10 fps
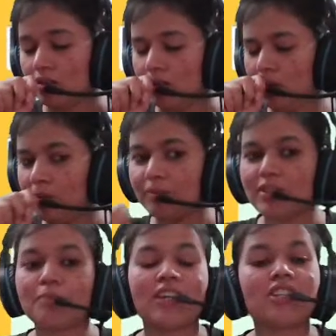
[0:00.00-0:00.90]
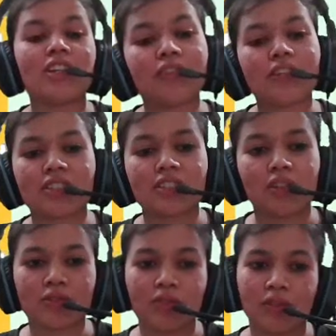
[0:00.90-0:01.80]
First of all, the detailed
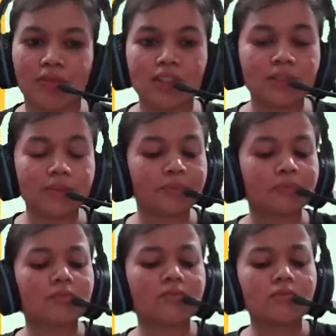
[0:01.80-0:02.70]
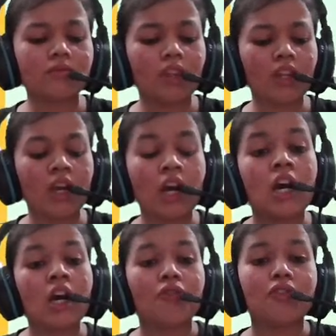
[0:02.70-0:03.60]
progress report. How
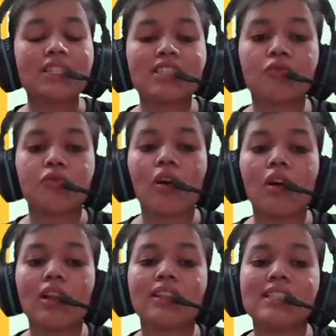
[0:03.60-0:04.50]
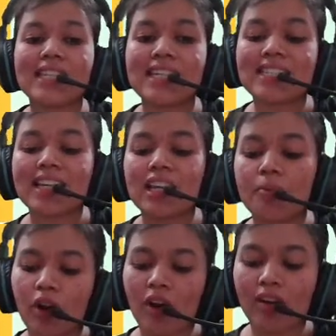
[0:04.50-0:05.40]
detailed? So let's say if you give
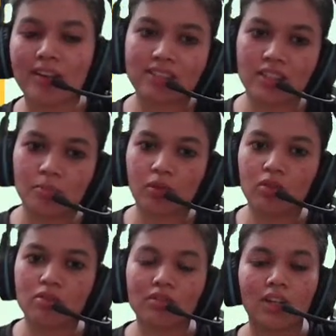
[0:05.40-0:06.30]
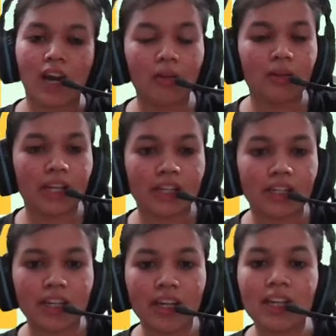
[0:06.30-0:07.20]
test of 5 chapters,
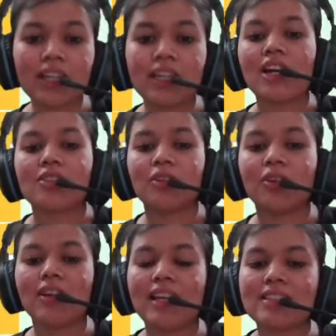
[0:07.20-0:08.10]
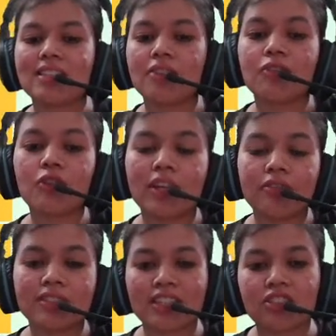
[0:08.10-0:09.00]
the report card will give you the score of every
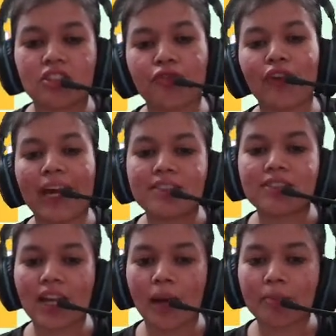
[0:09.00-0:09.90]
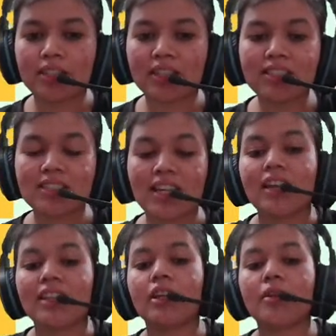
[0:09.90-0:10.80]
chapter, so that you
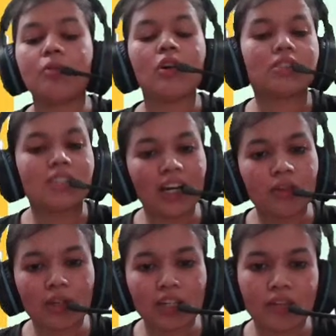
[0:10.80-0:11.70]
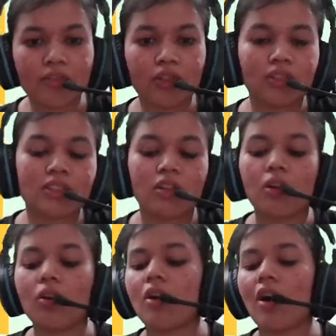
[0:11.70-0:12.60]
know which chapter you are doing very
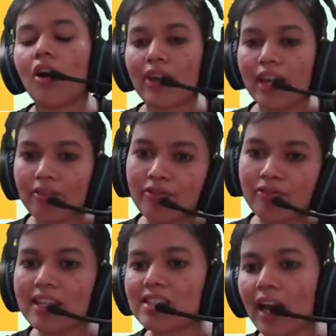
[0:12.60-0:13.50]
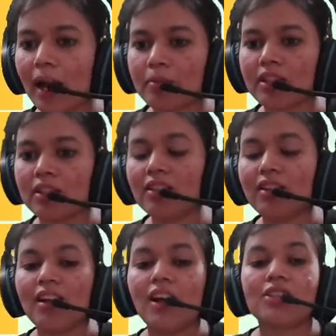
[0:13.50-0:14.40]
good at and which chapter do
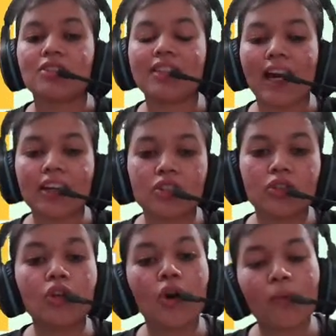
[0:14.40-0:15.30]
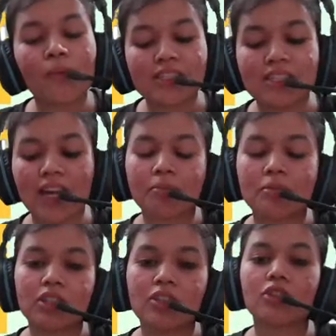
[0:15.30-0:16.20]
you need to improve in. We also have
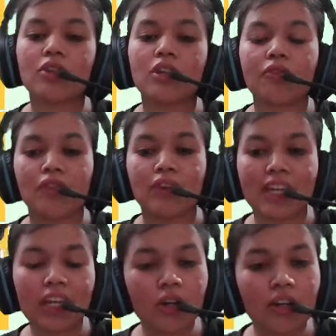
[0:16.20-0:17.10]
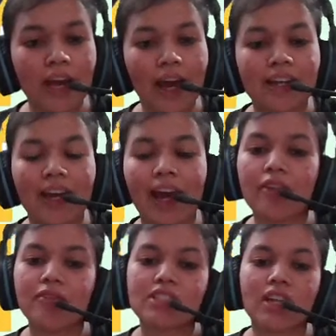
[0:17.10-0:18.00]
Swiflearn academic test series where you can compete with
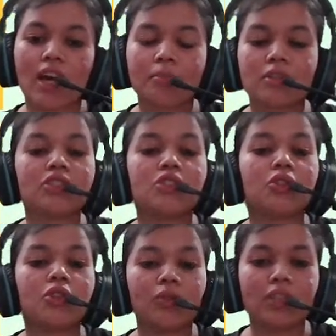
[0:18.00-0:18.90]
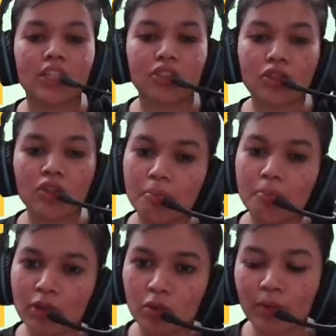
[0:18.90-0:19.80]
1000 students of your age and you can
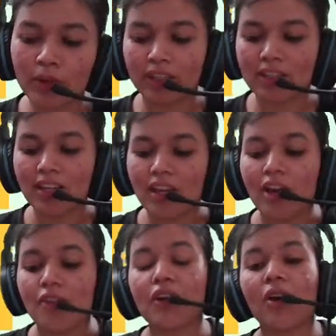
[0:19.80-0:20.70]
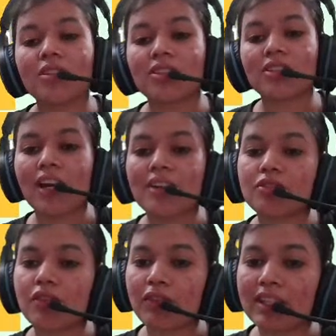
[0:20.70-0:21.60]
improve and you can see your
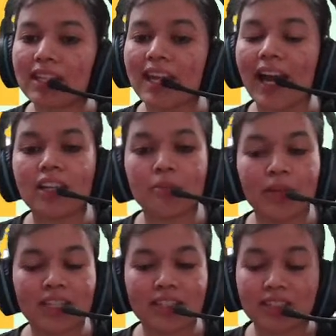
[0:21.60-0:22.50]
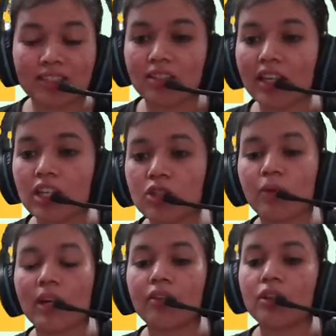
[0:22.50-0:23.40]
performance. You can
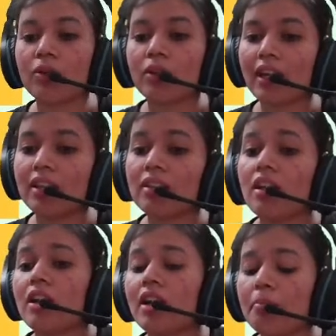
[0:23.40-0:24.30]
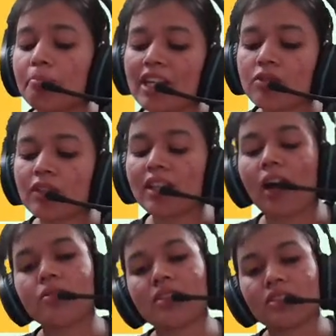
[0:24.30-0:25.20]
also take unlimited practice
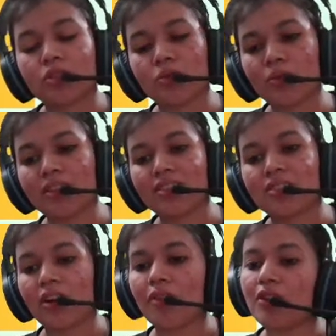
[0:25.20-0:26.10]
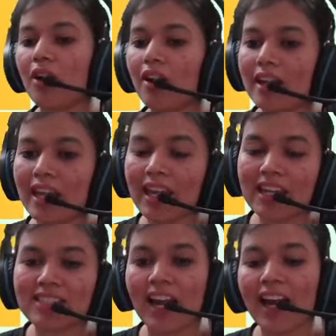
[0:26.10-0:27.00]
test and also subjective
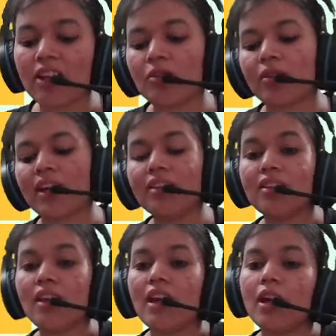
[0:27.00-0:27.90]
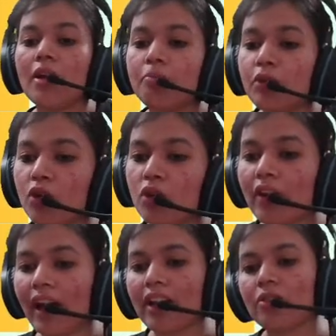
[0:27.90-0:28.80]
test so that you can practice
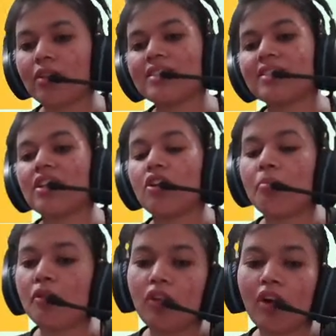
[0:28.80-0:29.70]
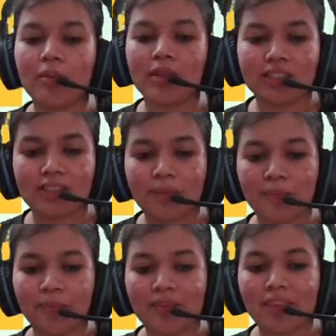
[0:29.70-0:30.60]
answer writing, right? So while waiting
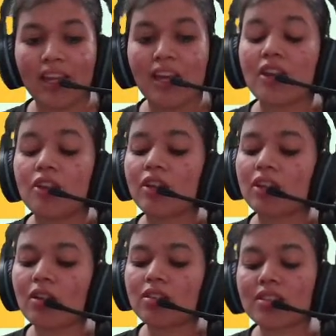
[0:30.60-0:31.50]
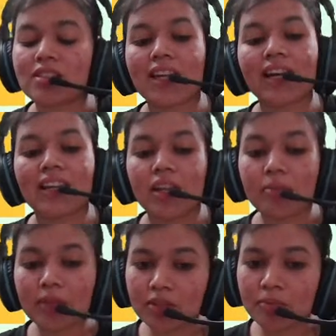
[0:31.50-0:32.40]
for, just go to Swiflearn and book your free trial class. Yes,
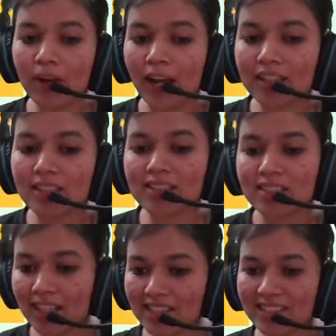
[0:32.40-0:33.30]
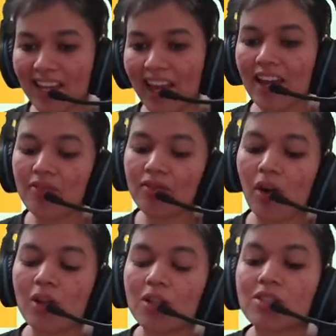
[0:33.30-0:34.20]
you heard it right. The first trial
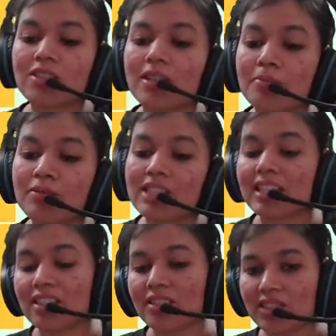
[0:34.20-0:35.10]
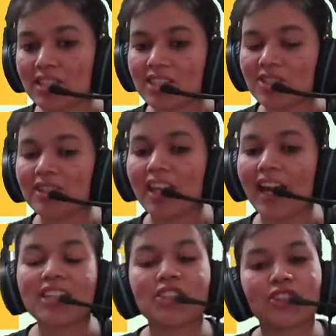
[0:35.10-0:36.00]
class for you all, it is
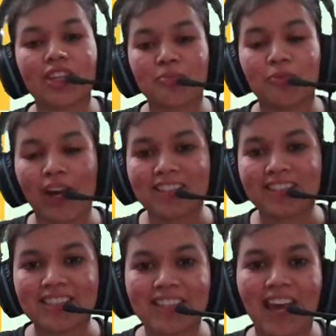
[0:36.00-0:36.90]
absolutely free.